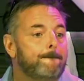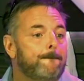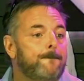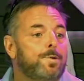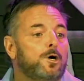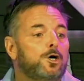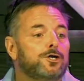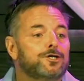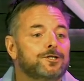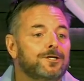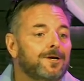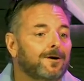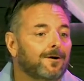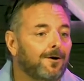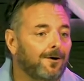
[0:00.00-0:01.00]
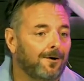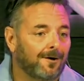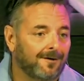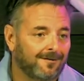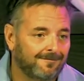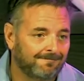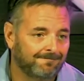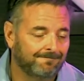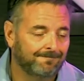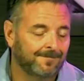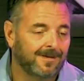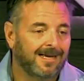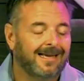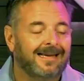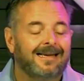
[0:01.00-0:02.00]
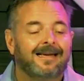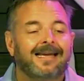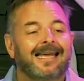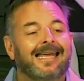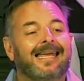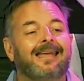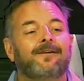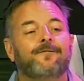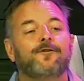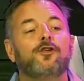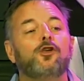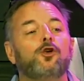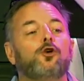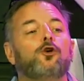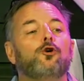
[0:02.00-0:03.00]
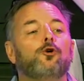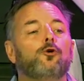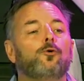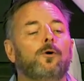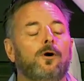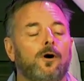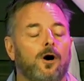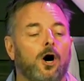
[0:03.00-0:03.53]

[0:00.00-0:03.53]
Push their car. If you